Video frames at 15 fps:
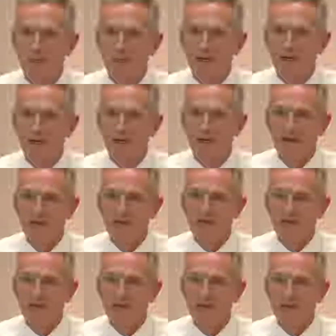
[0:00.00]

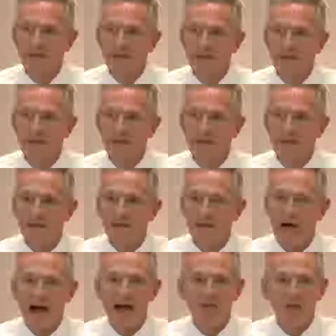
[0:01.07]
because
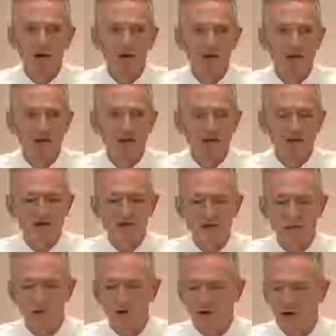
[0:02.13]
I've learned over the years,
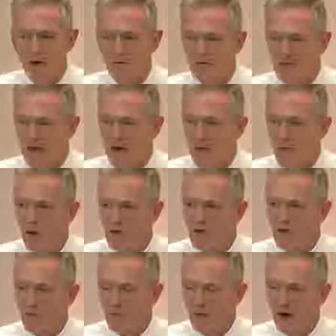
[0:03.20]
someone will come and say, I want you
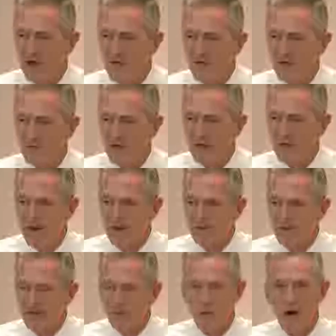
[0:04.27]
to pray with me about
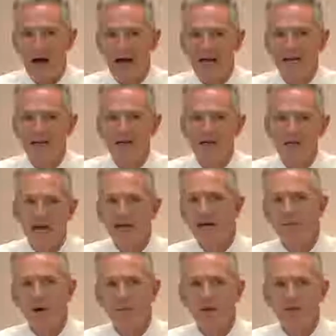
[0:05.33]
this. Well, I need to take a
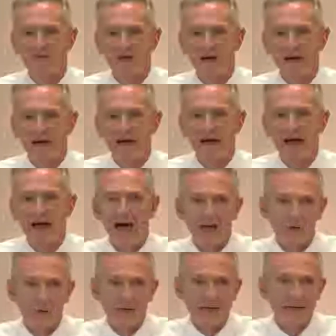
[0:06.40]
moment and find out, how do
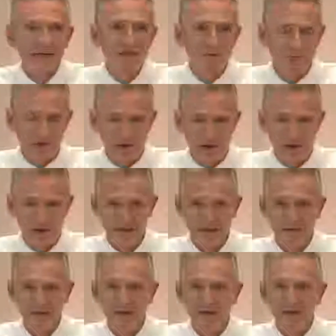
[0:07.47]
we need to pray?
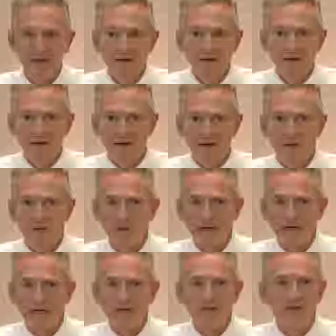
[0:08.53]
How do we
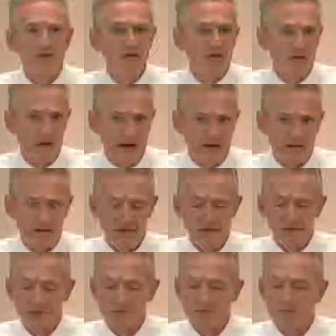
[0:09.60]
need to direct
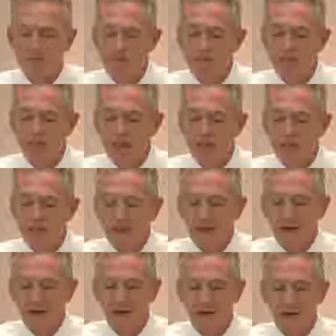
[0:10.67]
this?
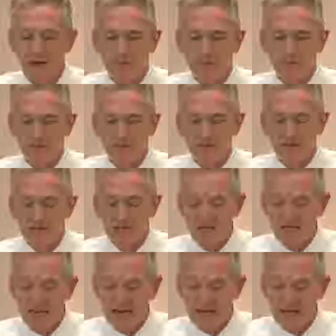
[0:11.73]
Uh,
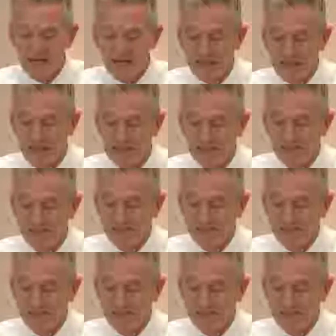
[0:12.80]
secondly,